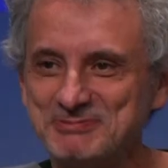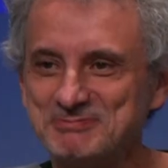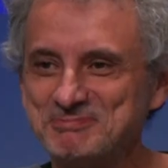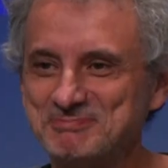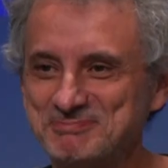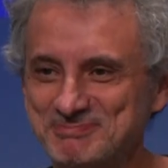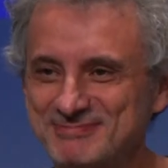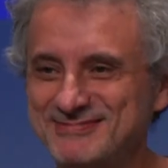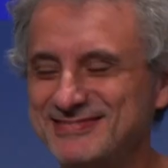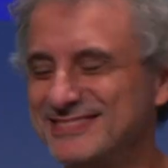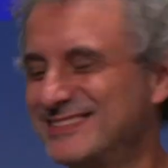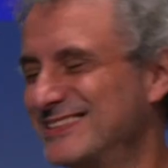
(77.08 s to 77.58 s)

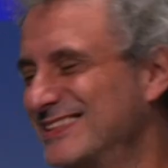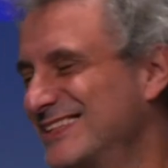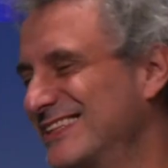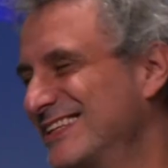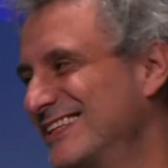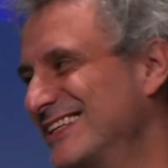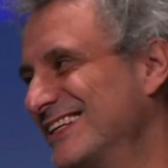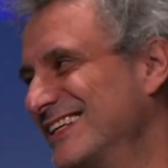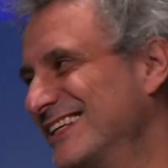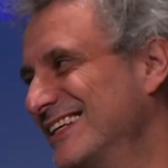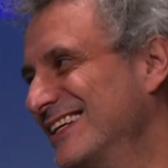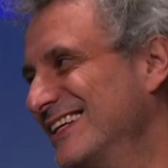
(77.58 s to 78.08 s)
Thank you,
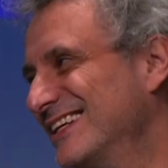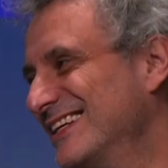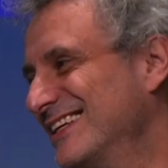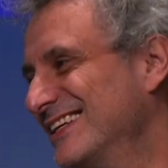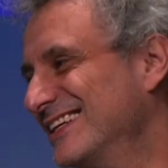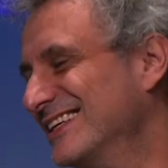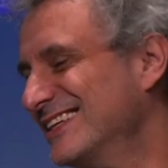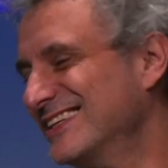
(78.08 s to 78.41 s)
Emmanuel.